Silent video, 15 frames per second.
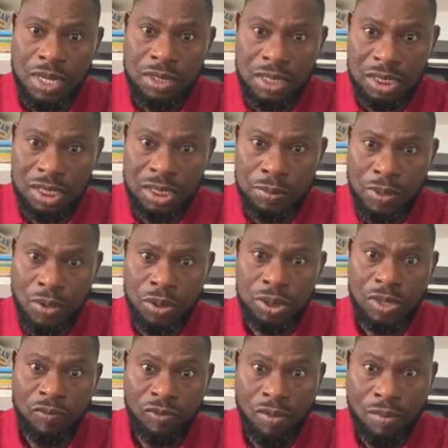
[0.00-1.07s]
This is
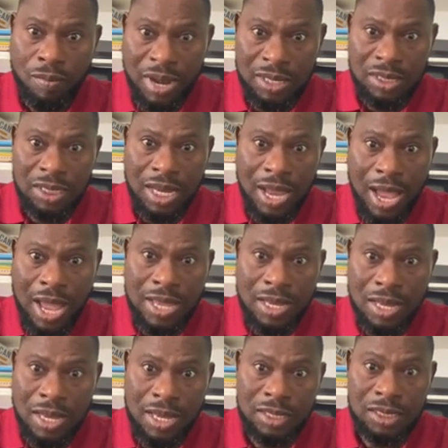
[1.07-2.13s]
because if you master
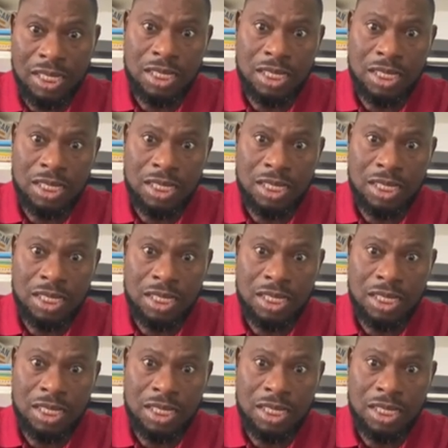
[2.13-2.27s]
IAS